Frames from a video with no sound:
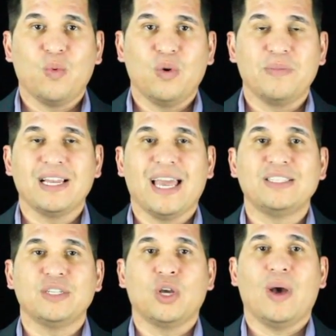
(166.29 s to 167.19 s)
We'll be
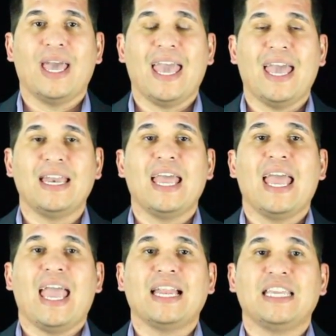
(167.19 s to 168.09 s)
glad to go ahead
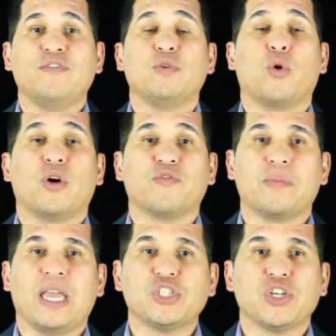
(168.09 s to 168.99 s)
and give you more
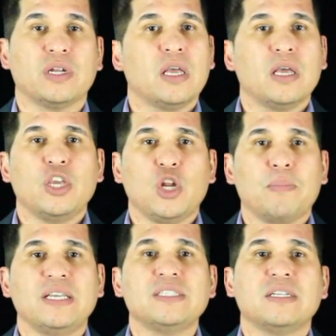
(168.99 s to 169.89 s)
information. You
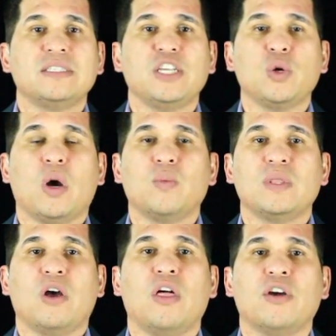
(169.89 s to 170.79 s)
know, please continue on
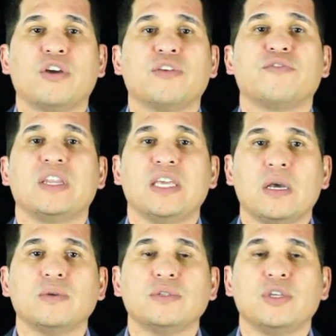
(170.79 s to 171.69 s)
with all our other
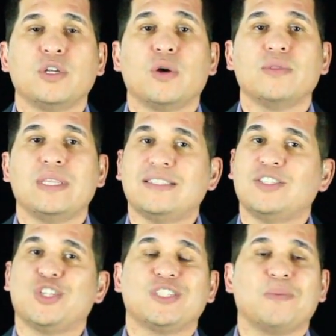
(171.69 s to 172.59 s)
videos. You know, this
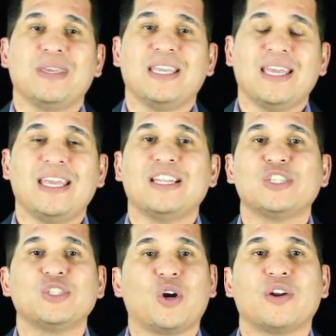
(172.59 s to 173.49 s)
is just the beginning,
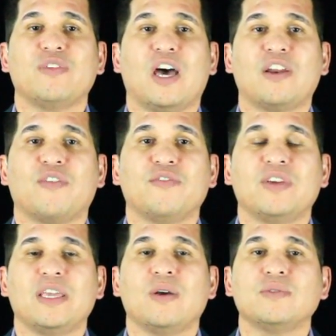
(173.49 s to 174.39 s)
the start of a lot of our
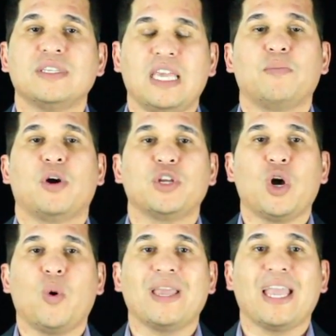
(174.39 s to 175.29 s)
videos. Keep on
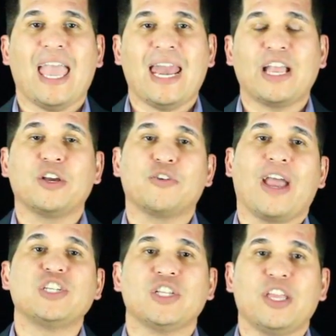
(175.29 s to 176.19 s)
going, and I
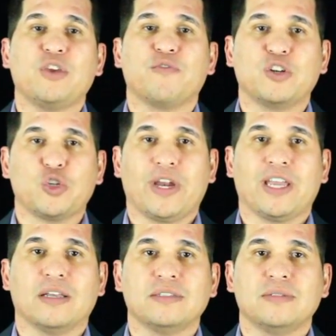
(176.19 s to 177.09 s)
congratulate you for
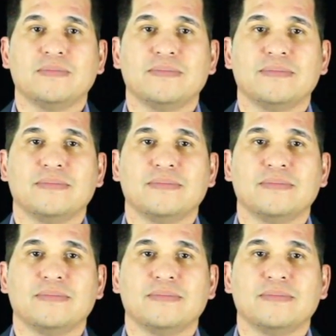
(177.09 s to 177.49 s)
joining us.